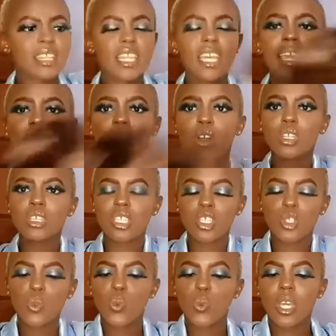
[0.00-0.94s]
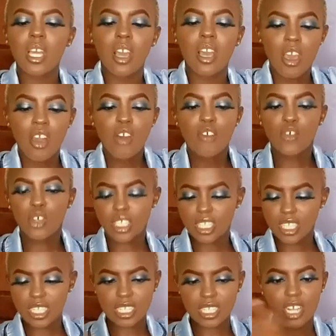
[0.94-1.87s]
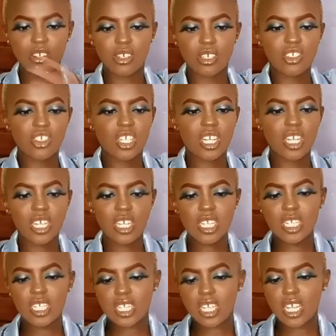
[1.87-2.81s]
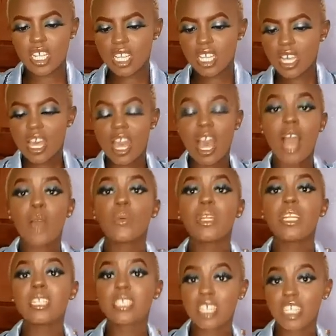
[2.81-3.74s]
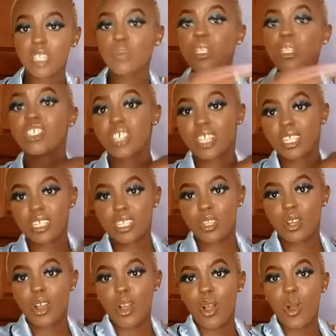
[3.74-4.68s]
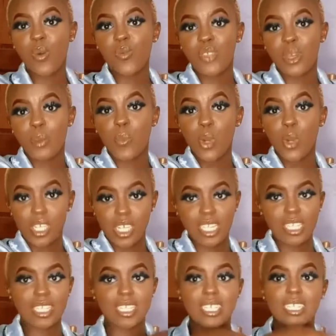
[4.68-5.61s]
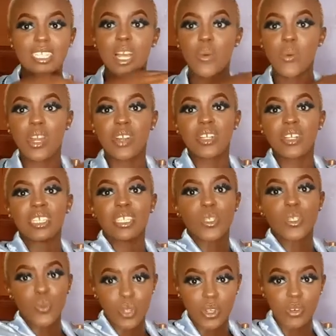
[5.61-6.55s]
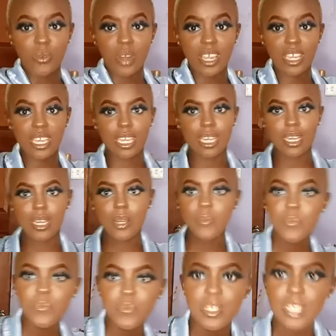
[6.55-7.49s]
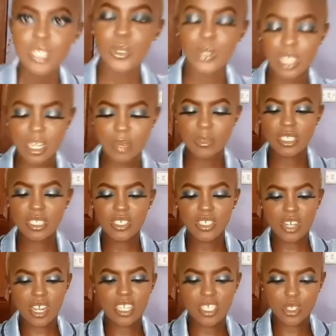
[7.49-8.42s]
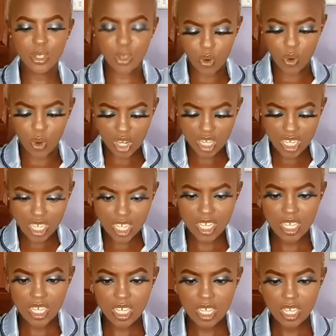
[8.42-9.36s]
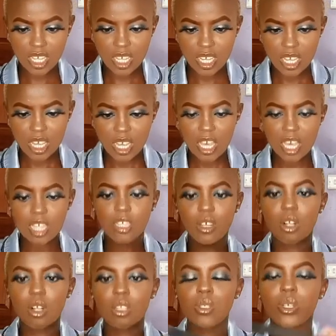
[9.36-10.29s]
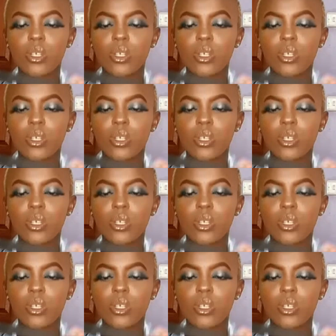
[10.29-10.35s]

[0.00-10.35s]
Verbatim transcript: I think I got this wig for 600 shillings. I will insert pictures of the models that are wearing this wig right here so let me try it on and also